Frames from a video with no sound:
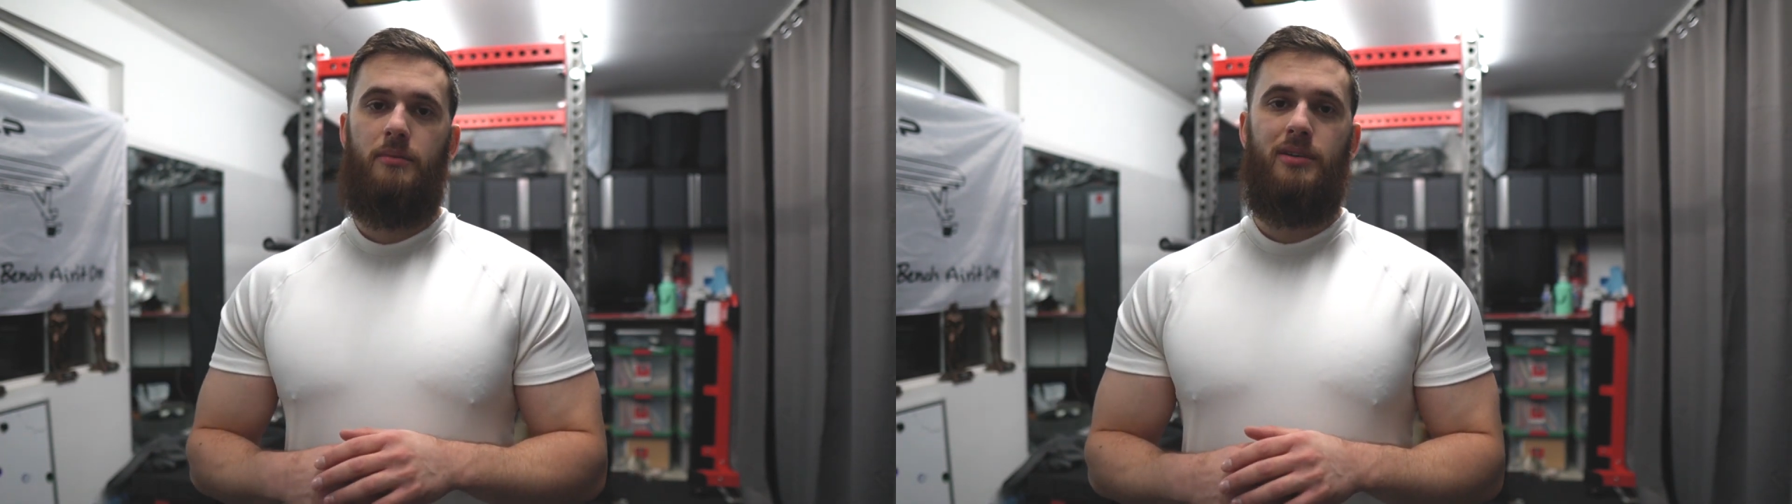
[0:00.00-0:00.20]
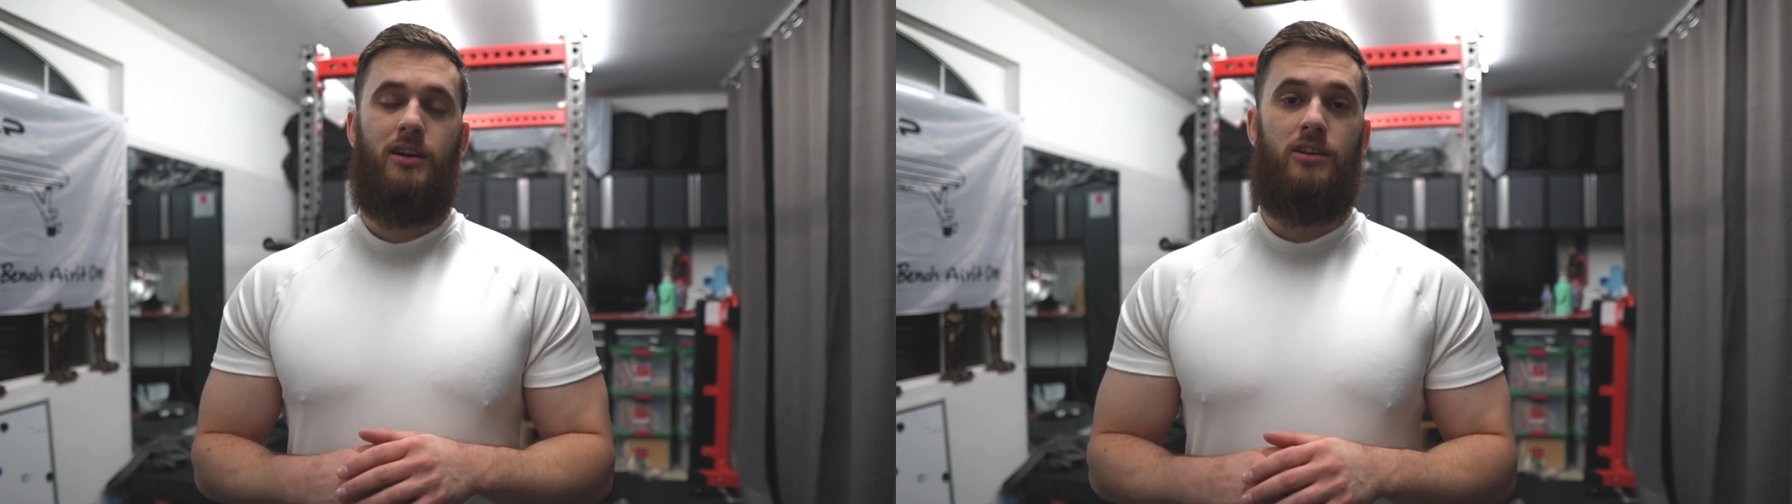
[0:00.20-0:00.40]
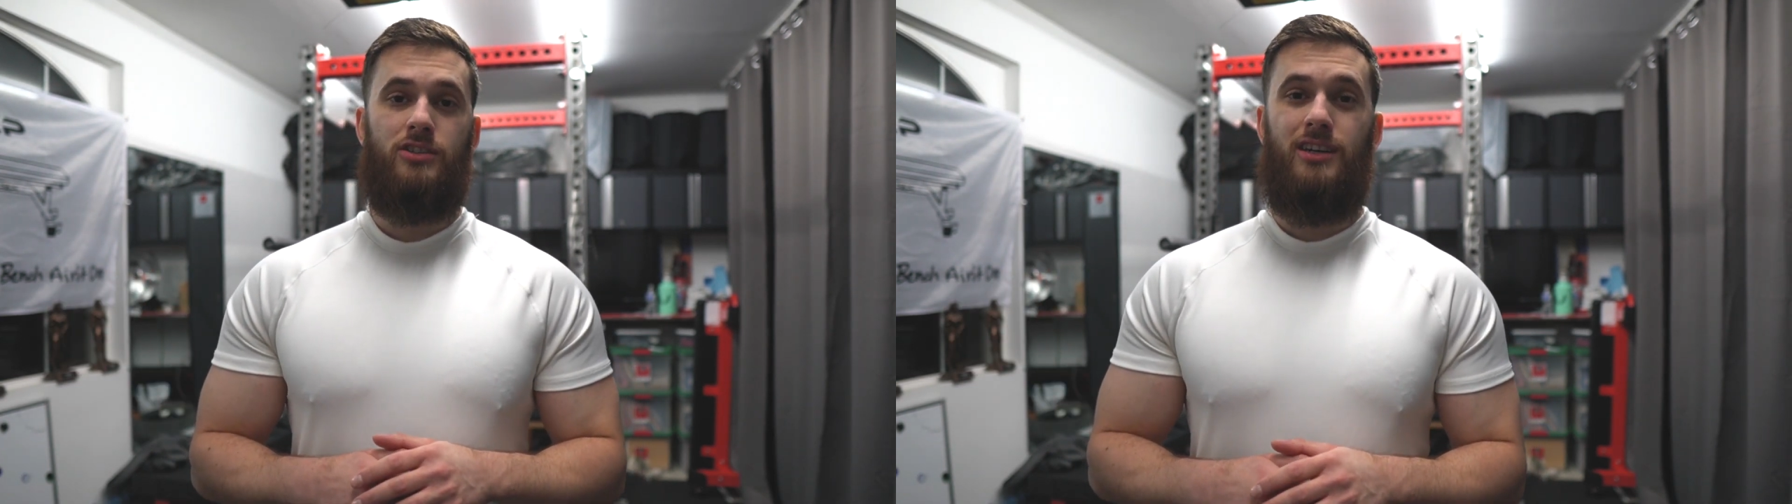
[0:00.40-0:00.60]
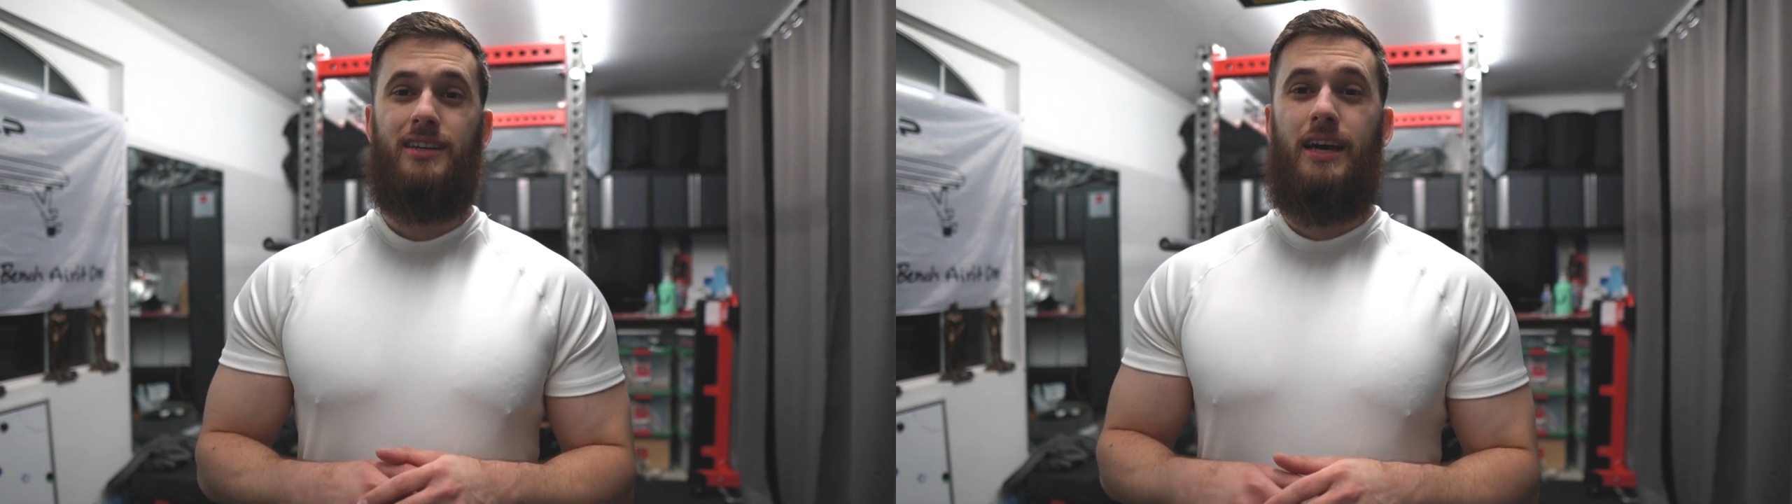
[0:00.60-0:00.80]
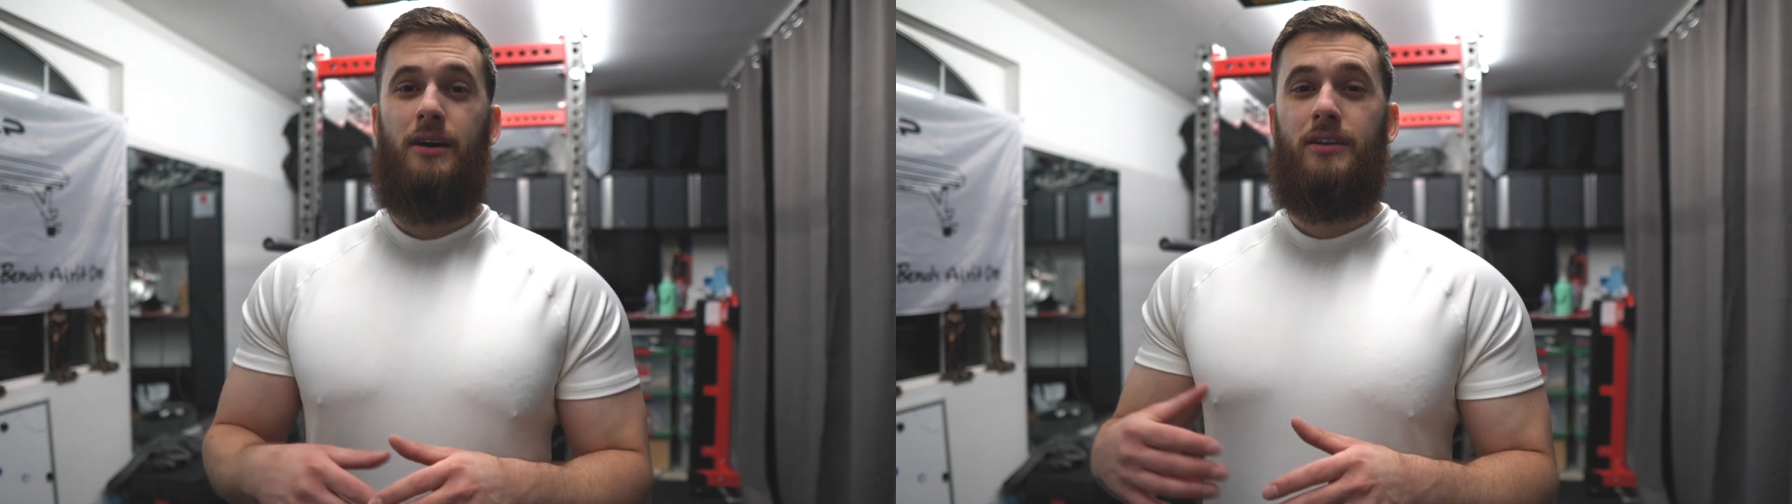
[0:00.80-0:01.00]
being on
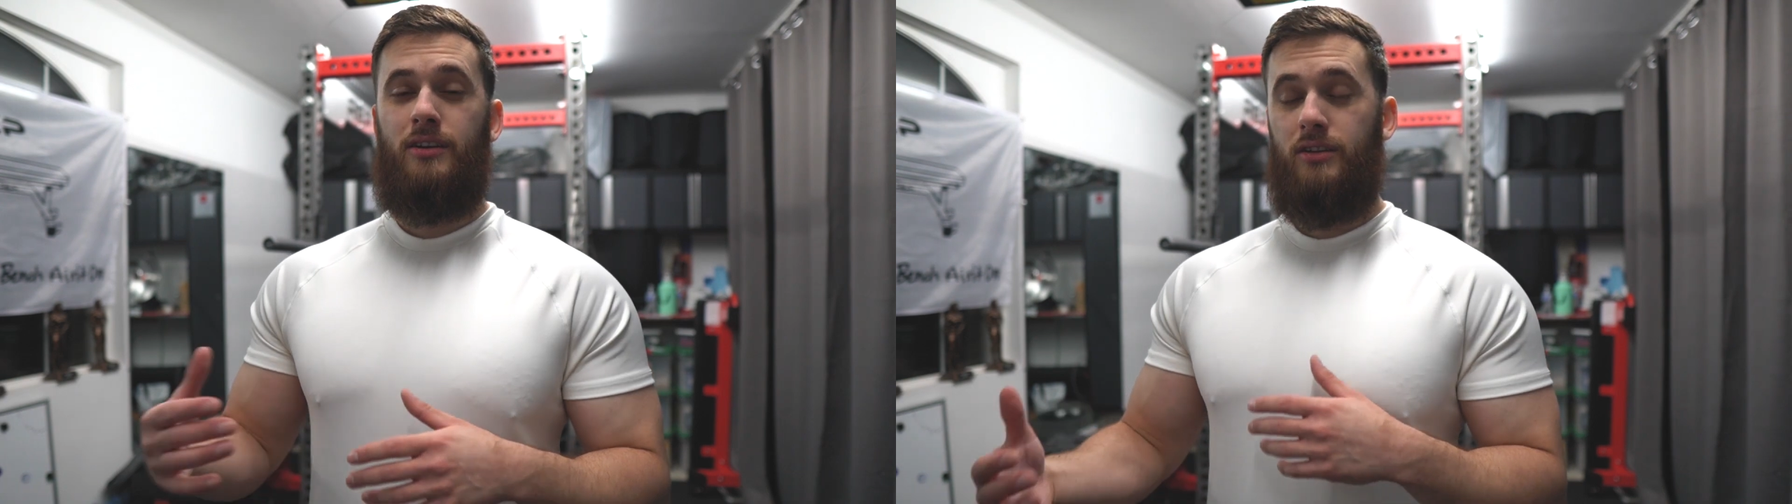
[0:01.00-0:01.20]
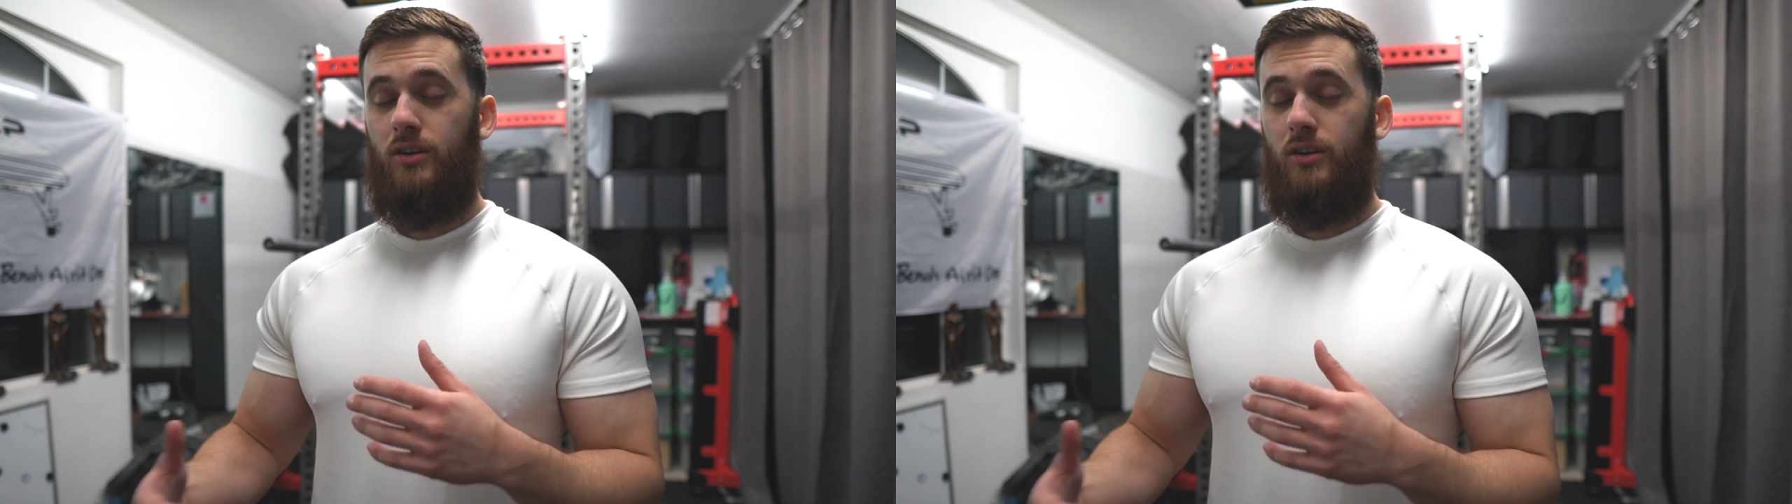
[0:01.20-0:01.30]
shutdown and